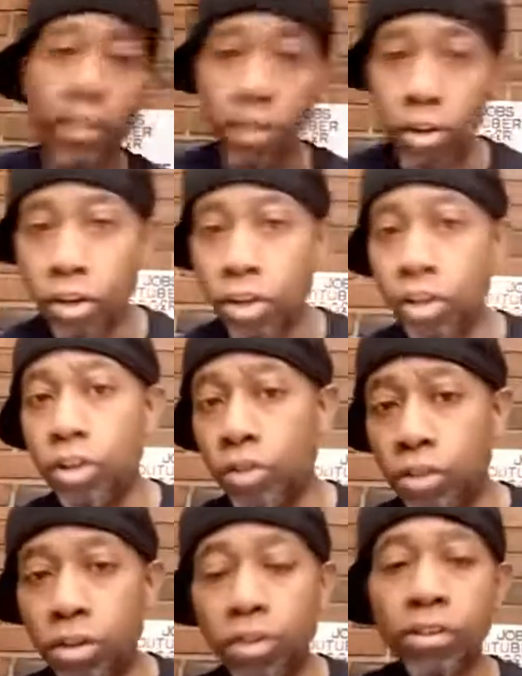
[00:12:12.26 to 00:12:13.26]
the hood,
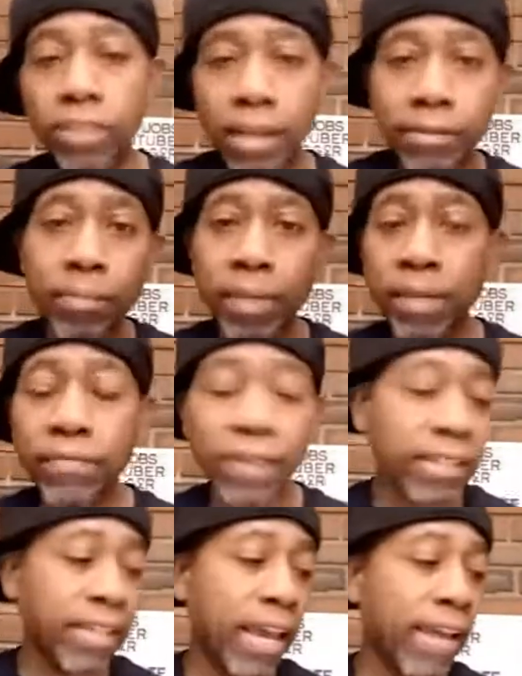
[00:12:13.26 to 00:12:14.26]
or all types of beef
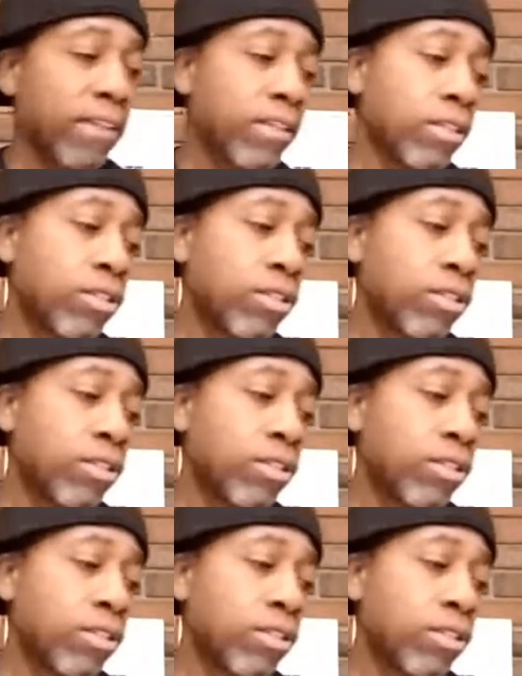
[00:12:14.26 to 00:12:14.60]
like that.